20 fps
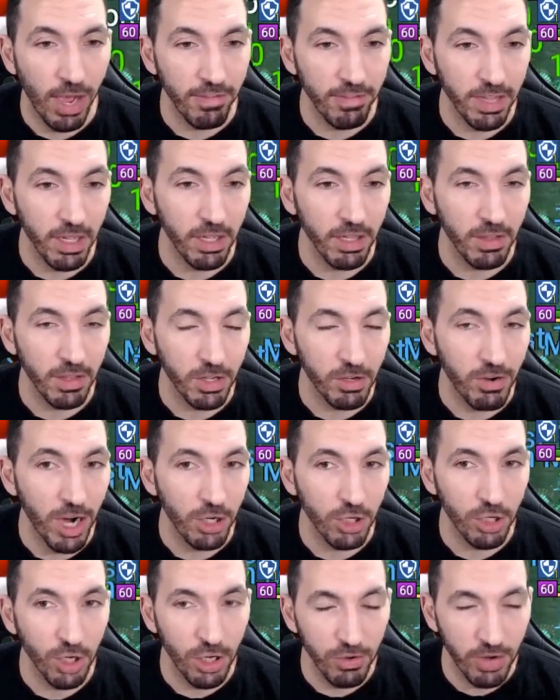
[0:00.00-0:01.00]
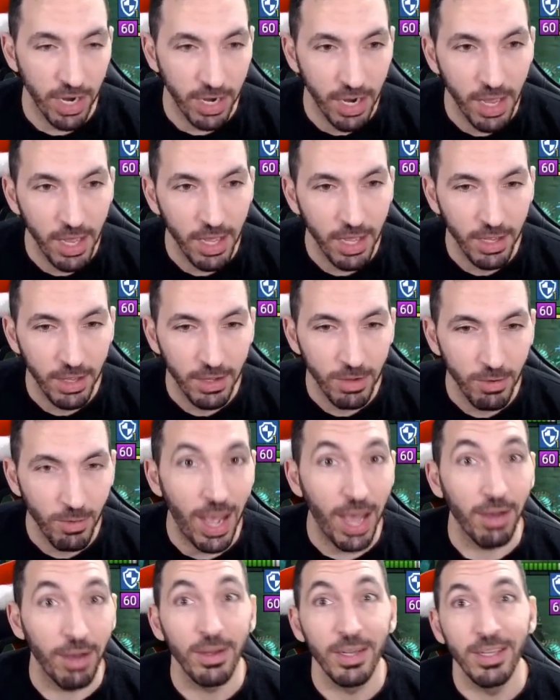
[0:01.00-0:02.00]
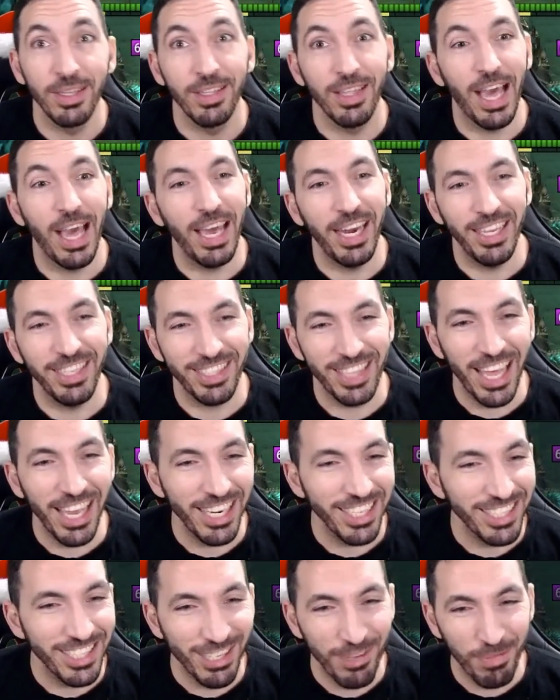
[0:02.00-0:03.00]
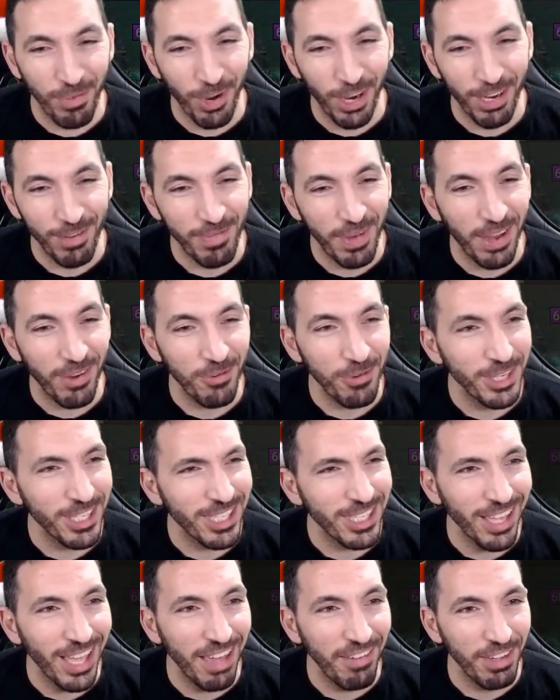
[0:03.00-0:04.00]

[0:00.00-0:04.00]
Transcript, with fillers: have the, the Crushing Rend. Wow. That is, that is disappointing, but we're still